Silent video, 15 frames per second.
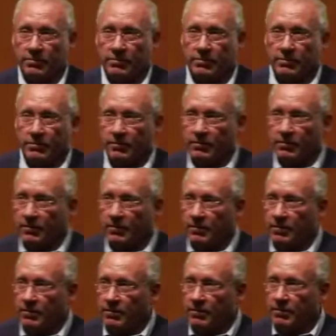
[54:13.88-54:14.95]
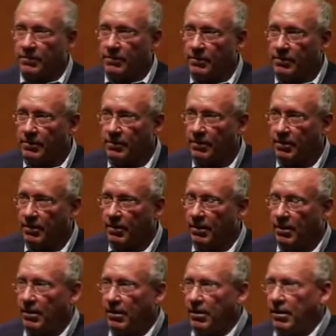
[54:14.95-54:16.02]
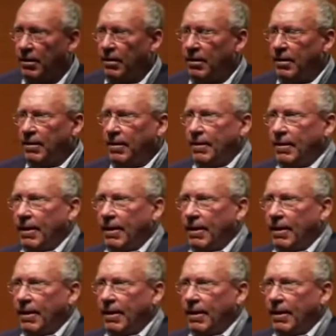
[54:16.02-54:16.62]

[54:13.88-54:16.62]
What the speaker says: Nobody speaks.